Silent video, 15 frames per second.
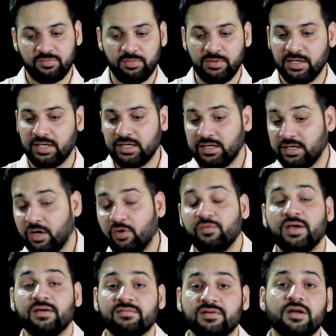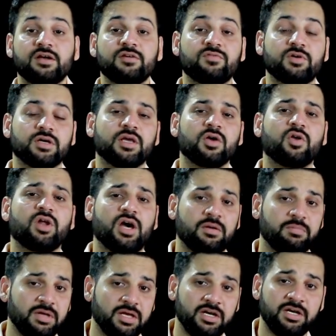sbi and now we have started working on rbi